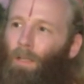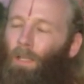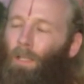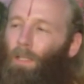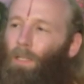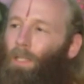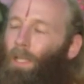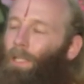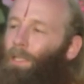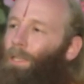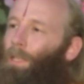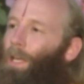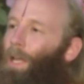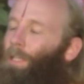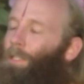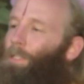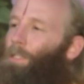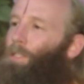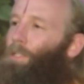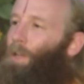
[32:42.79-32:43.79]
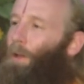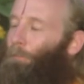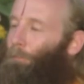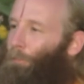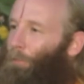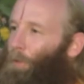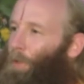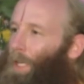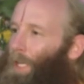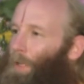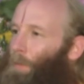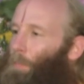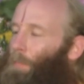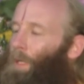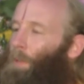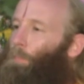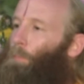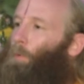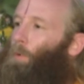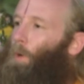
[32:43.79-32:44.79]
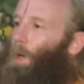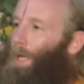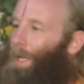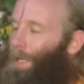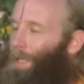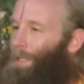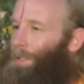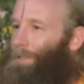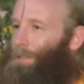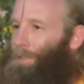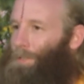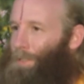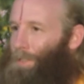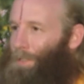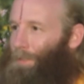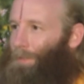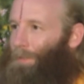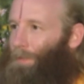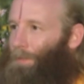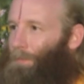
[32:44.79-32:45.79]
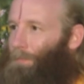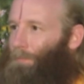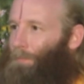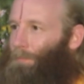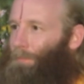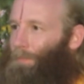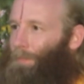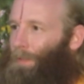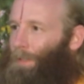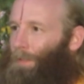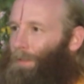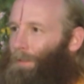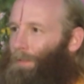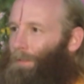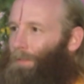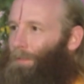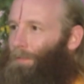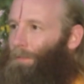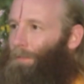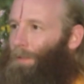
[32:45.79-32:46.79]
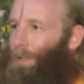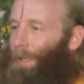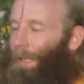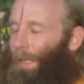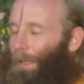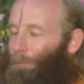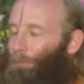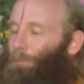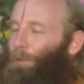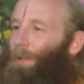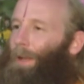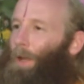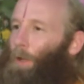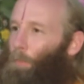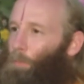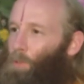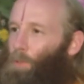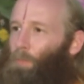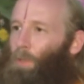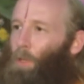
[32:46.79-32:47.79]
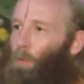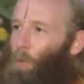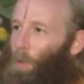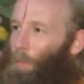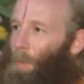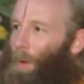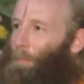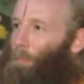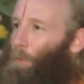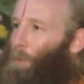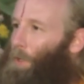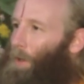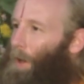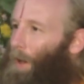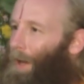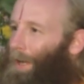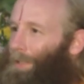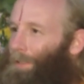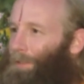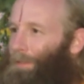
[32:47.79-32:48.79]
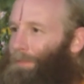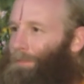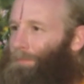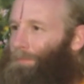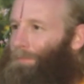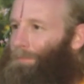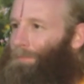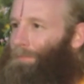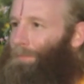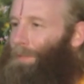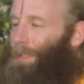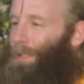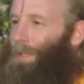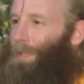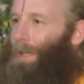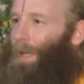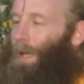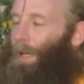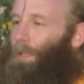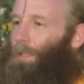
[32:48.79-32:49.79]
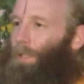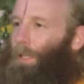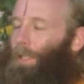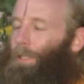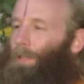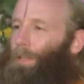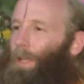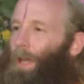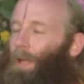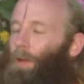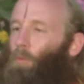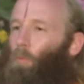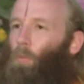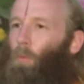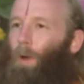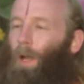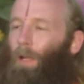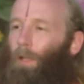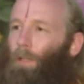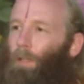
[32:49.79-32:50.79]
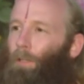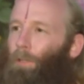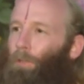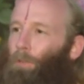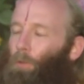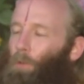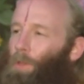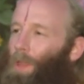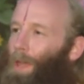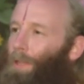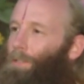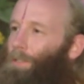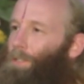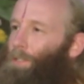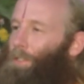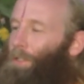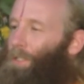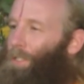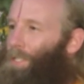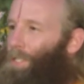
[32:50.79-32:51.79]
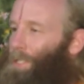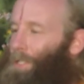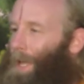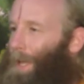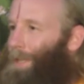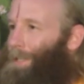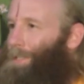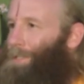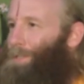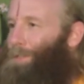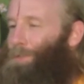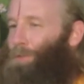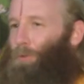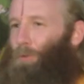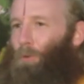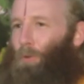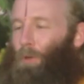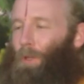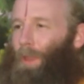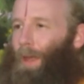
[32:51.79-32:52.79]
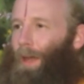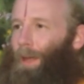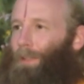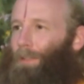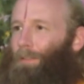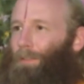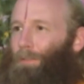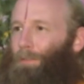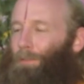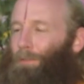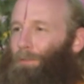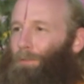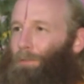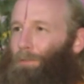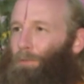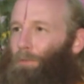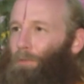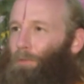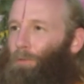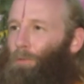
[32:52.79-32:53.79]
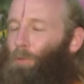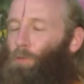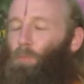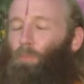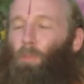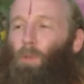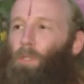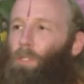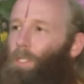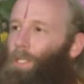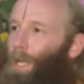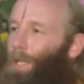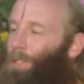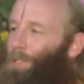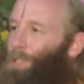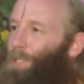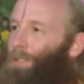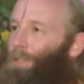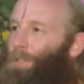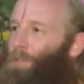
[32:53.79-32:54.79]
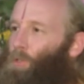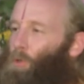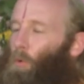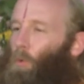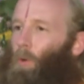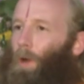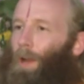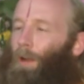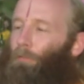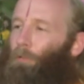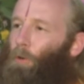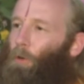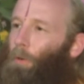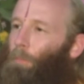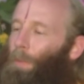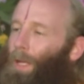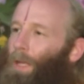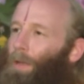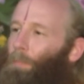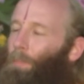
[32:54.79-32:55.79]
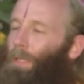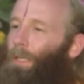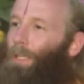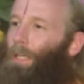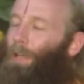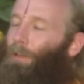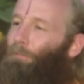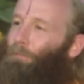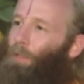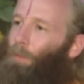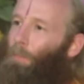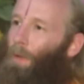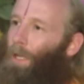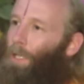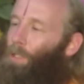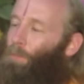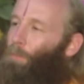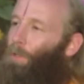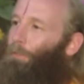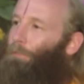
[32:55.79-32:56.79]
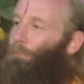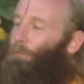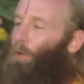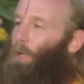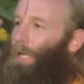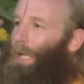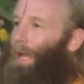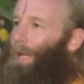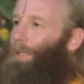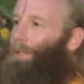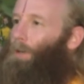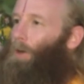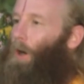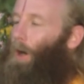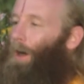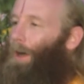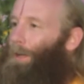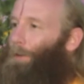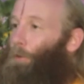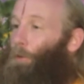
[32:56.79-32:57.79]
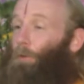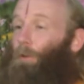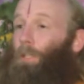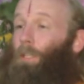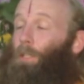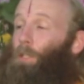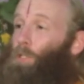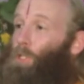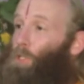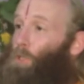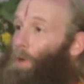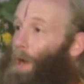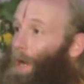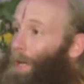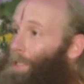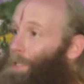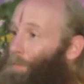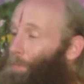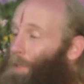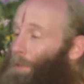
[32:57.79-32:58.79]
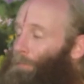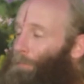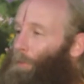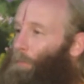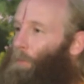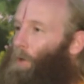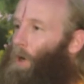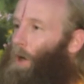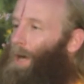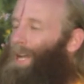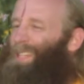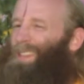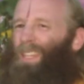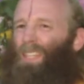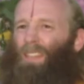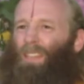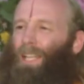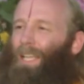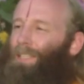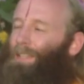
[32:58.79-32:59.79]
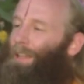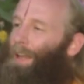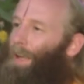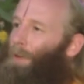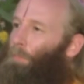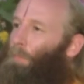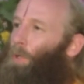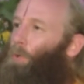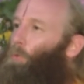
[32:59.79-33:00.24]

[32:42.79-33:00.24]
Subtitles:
Let that suffering be praised if it helps me remember God. And let that wealth or that success or that those possessions or whatever it may be, if it makes me forget God or it distracts me from God, then let that be